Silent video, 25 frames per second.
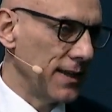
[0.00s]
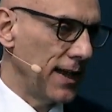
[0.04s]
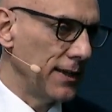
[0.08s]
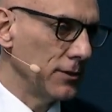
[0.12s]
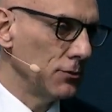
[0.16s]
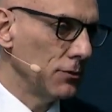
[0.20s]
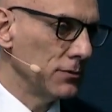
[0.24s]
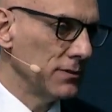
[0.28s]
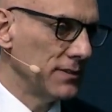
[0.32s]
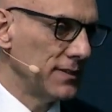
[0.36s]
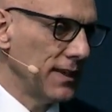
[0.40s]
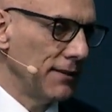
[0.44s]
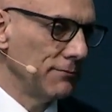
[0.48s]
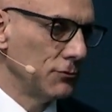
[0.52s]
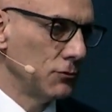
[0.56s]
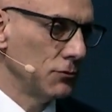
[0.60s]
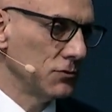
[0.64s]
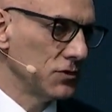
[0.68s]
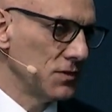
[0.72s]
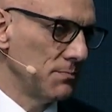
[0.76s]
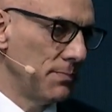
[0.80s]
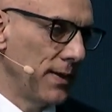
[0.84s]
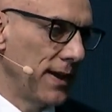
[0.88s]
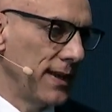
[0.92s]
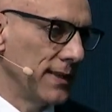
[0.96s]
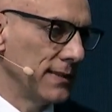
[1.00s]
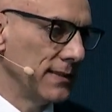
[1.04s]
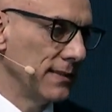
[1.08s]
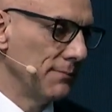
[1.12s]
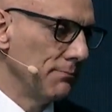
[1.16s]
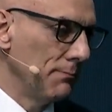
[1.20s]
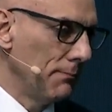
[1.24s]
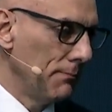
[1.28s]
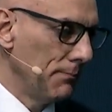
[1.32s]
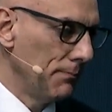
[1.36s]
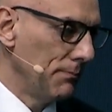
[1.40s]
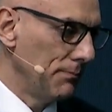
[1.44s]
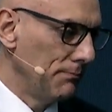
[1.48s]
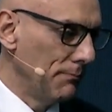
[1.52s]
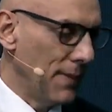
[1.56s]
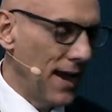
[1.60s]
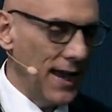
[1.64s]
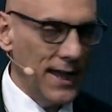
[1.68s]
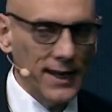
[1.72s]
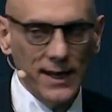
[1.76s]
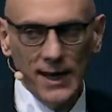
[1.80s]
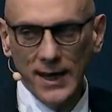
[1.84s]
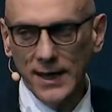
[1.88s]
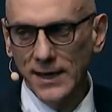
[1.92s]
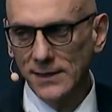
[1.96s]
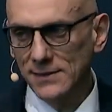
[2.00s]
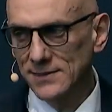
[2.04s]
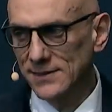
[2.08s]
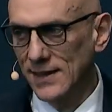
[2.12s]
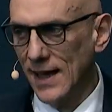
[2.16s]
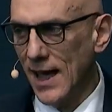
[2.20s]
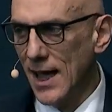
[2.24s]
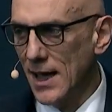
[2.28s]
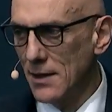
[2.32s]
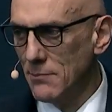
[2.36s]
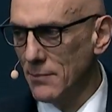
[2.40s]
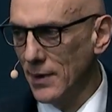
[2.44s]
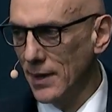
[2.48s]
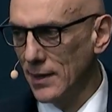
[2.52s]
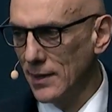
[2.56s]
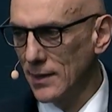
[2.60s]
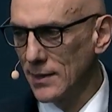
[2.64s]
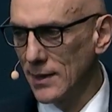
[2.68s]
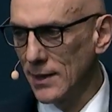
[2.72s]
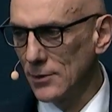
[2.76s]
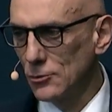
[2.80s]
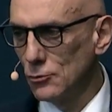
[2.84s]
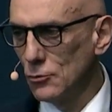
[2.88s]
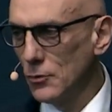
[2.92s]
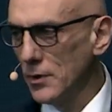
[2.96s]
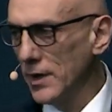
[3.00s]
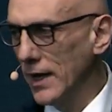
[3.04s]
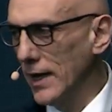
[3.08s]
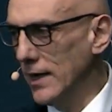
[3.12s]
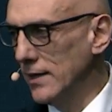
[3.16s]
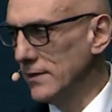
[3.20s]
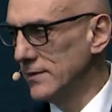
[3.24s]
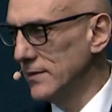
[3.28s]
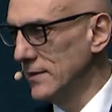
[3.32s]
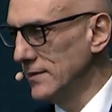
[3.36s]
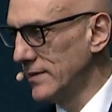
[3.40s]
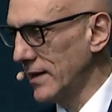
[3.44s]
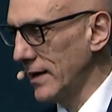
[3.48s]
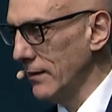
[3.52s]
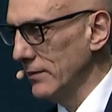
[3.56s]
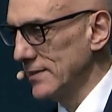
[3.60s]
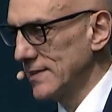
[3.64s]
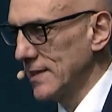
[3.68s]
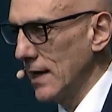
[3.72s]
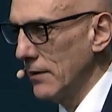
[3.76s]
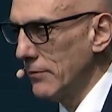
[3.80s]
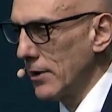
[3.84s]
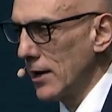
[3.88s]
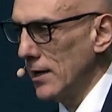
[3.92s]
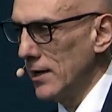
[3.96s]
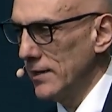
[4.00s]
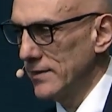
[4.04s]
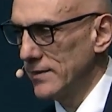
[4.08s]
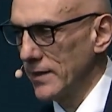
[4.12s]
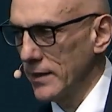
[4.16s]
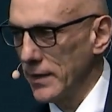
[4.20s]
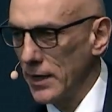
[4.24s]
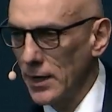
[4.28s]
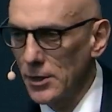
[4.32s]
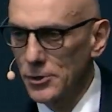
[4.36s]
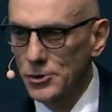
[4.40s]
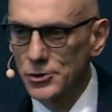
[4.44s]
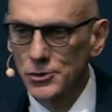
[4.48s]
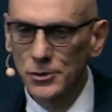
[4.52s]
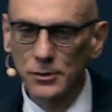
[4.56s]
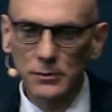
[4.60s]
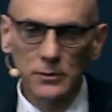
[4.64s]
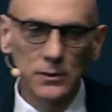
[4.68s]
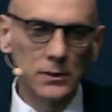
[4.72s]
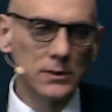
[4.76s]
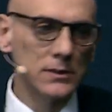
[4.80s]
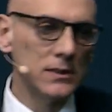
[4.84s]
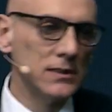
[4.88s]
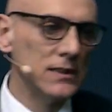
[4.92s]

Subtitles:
I don't have to spend money and time in doing several integration.